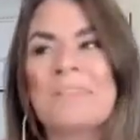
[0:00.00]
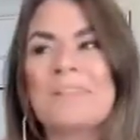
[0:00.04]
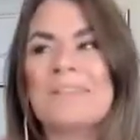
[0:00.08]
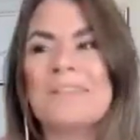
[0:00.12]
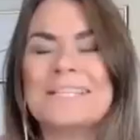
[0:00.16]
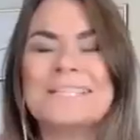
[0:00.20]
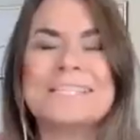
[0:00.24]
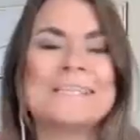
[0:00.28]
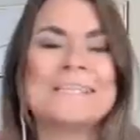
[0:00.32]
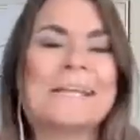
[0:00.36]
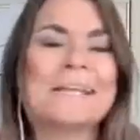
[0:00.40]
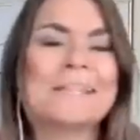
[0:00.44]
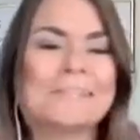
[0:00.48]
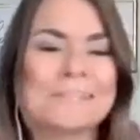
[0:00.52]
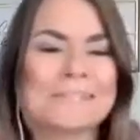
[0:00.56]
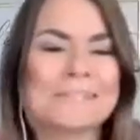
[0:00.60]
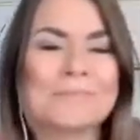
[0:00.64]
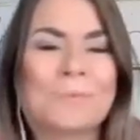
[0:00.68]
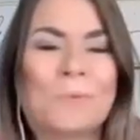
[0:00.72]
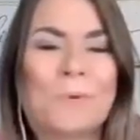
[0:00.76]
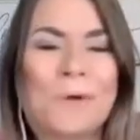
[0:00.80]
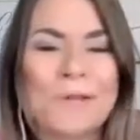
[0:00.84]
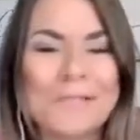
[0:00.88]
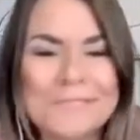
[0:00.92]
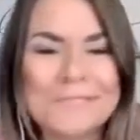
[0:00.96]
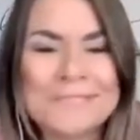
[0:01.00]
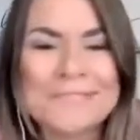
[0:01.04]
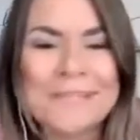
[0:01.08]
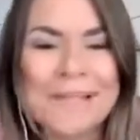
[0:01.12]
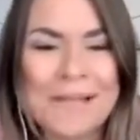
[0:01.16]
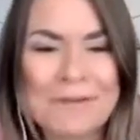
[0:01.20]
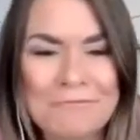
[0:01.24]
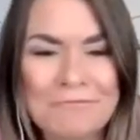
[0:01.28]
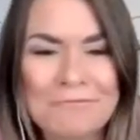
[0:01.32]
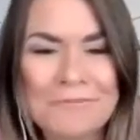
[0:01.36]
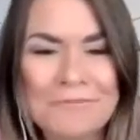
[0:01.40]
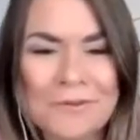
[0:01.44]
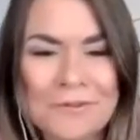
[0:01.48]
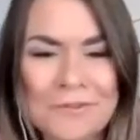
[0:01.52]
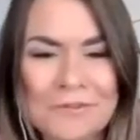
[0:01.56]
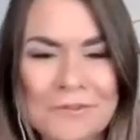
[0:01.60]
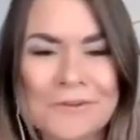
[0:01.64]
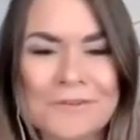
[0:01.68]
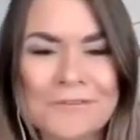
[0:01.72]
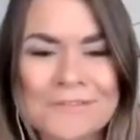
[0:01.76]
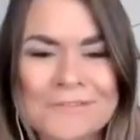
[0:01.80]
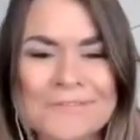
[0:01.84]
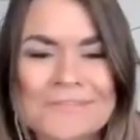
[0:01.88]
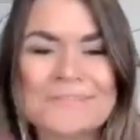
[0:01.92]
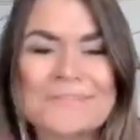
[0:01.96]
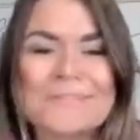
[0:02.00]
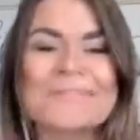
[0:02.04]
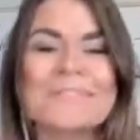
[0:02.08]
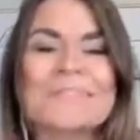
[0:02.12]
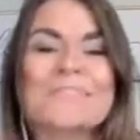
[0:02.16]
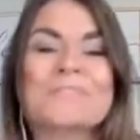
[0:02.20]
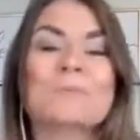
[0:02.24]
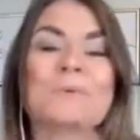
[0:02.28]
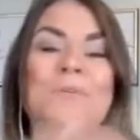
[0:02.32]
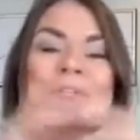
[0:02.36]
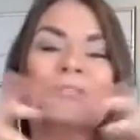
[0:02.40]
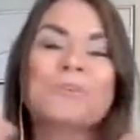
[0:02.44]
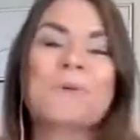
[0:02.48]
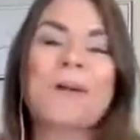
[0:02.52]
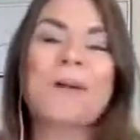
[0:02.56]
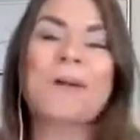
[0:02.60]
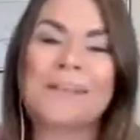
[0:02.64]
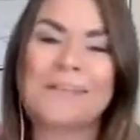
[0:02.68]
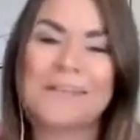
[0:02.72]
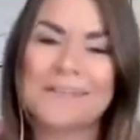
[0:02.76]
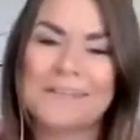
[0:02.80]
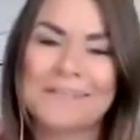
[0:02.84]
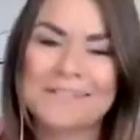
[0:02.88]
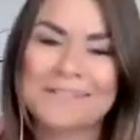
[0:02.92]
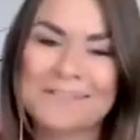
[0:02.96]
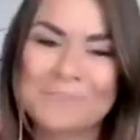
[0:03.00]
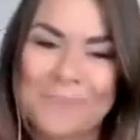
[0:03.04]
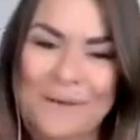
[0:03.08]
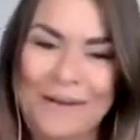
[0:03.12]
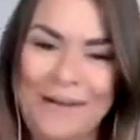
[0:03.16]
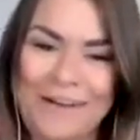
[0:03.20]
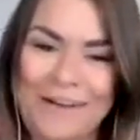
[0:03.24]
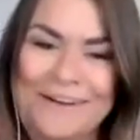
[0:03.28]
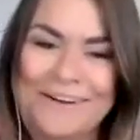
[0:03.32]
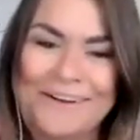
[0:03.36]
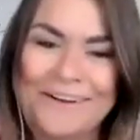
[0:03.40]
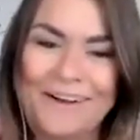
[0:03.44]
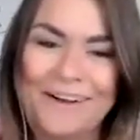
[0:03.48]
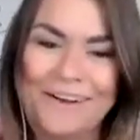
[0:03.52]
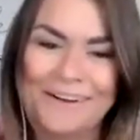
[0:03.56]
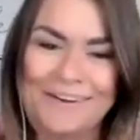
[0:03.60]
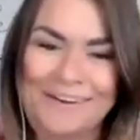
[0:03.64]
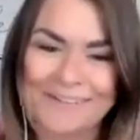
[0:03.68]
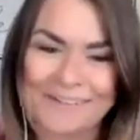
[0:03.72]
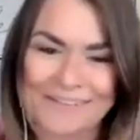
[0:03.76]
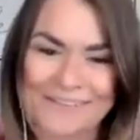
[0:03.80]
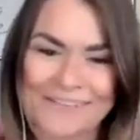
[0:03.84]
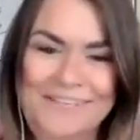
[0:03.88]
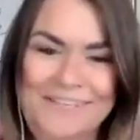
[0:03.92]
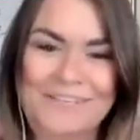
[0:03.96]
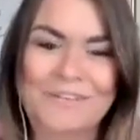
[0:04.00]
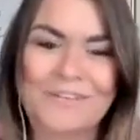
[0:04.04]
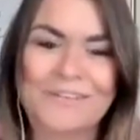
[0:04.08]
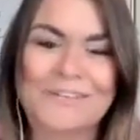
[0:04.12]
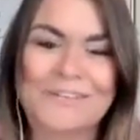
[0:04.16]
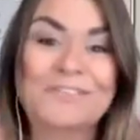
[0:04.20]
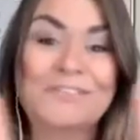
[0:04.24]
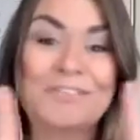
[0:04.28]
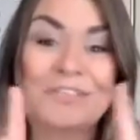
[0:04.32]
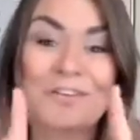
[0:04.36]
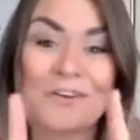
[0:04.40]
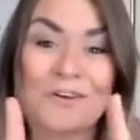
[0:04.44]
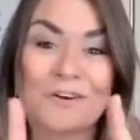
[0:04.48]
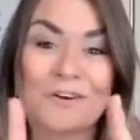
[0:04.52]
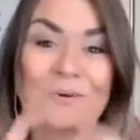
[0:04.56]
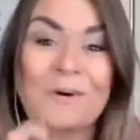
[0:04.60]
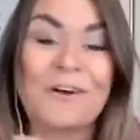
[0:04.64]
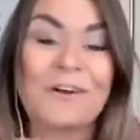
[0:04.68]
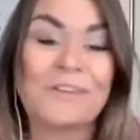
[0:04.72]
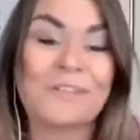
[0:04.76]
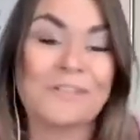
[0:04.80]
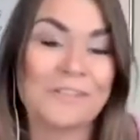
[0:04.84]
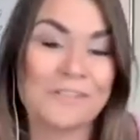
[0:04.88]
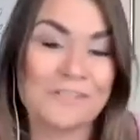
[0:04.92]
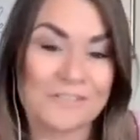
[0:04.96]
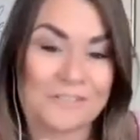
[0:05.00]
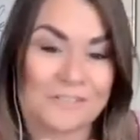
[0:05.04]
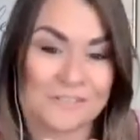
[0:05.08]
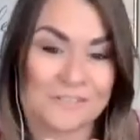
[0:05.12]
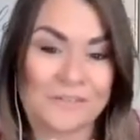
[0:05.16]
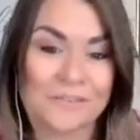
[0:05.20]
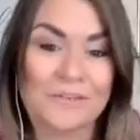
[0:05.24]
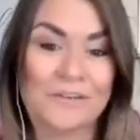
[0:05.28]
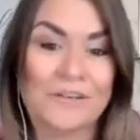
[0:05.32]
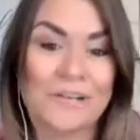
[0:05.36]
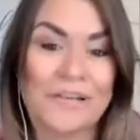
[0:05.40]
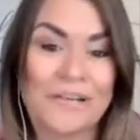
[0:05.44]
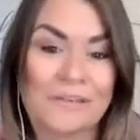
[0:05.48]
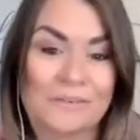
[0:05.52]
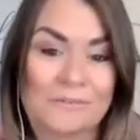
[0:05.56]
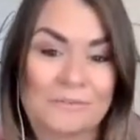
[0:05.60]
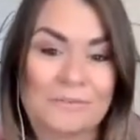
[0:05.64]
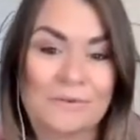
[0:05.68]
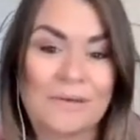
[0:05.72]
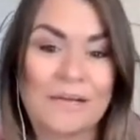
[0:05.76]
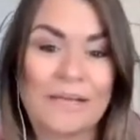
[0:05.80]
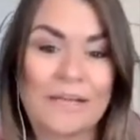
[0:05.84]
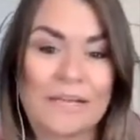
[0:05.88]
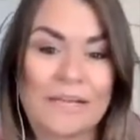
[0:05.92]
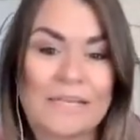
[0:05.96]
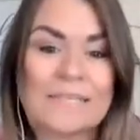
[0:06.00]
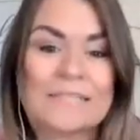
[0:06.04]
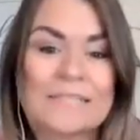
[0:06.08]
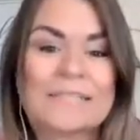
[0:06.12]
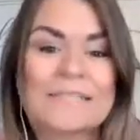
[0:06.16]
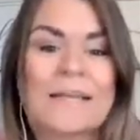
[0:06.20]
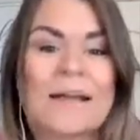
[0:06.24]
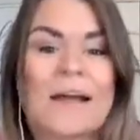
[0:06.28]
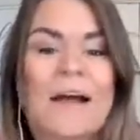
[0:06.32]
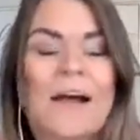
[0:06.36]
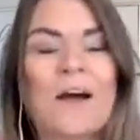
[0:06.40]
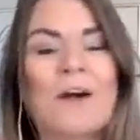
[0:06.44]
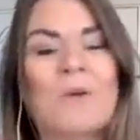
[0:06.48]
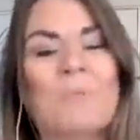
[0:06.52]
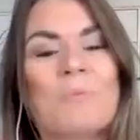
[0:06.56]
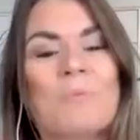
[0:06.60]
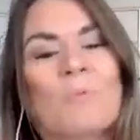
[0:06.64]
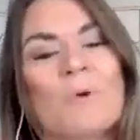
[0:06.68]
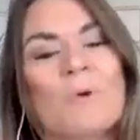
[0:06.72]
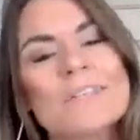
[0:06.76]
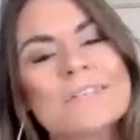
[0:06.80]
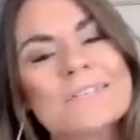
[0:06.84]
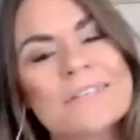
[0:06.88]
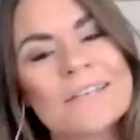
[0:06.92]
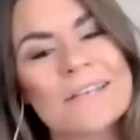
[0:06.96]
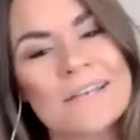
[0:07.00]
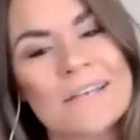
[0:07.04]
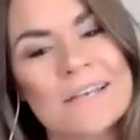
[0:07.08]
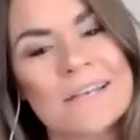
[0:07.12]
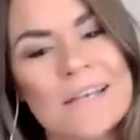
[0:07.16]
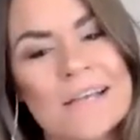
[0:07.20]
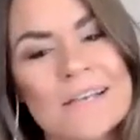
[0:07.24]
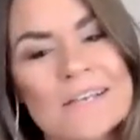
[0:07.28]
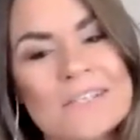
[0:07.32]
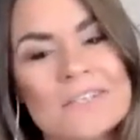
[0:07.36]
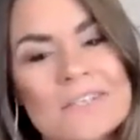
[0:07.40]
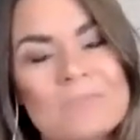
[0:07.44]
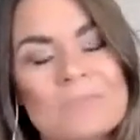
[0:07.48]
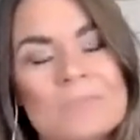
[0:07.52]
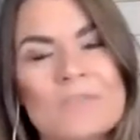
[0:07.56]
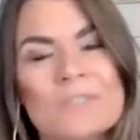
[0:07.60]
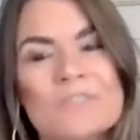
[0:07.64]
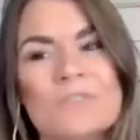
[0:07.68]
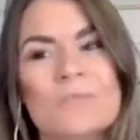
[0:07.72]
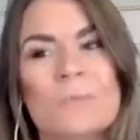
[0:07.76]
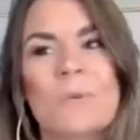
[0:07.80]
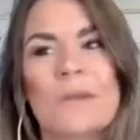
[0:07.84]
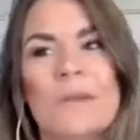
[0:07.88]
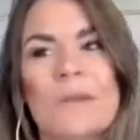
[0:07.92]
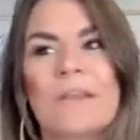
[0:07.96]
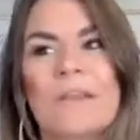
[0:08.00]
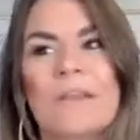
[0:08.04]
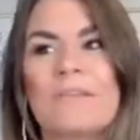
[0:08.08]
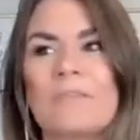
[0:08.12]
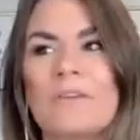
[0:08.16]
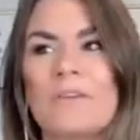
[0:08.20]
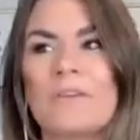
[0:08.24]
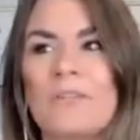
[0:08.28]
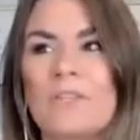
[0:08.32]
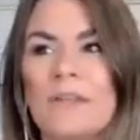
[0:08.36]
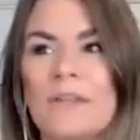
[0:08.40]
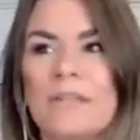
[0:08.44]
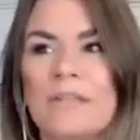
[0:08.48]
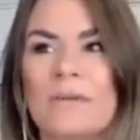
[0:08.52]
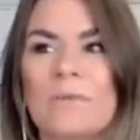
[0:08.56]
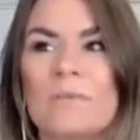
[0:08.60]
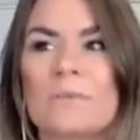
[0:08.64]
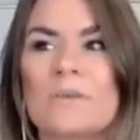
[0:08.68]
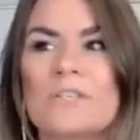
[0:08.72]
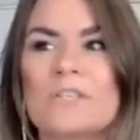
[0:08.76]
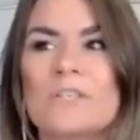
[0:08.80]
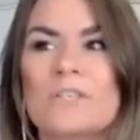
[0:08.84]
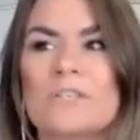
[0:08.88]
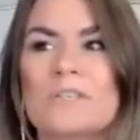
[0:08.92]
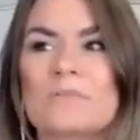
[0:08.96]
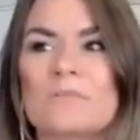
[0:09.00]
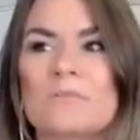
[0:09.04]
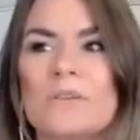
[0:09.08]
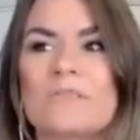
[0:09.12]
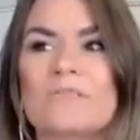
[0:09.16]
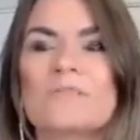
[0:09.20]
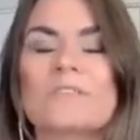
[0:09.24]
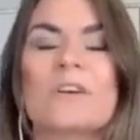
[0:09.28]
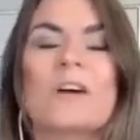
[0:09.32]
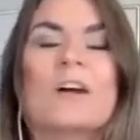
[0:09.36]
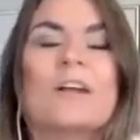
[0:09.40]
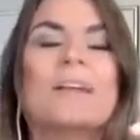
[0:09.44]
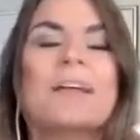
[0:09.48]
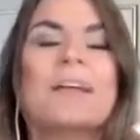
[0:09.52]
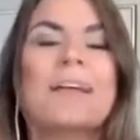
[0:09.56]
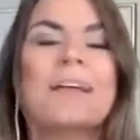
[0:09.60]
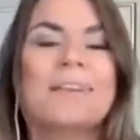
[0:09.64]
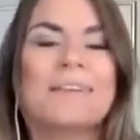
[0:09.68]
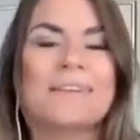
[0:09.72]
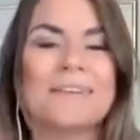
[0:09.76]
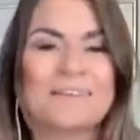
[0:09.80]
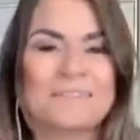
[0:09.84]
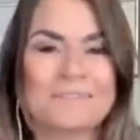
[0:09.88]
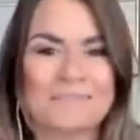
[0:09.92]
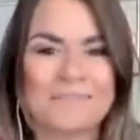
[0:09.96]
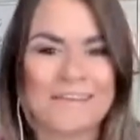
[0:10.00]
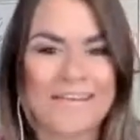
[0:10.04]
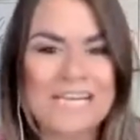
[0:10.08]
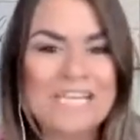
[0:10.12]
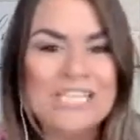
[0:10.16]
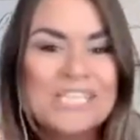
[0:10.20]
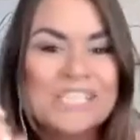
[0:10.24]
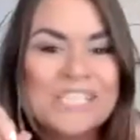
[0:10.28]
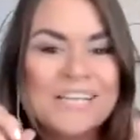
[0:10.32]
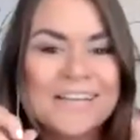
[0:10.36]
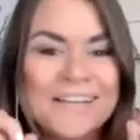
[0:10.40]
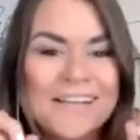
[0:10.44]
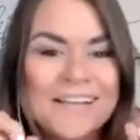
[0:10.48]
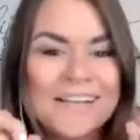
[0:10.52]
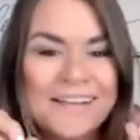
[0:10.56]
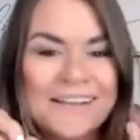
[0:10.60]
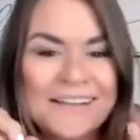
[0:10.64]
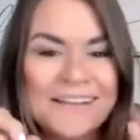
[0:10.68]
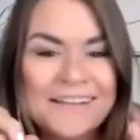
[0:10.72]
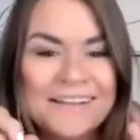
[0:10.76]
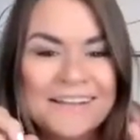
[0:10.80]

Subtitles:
let's take this one step further, since we're trying to inspire our leaders to go on this journey, right? Where's the connection between everything that we just riffed on and innovation?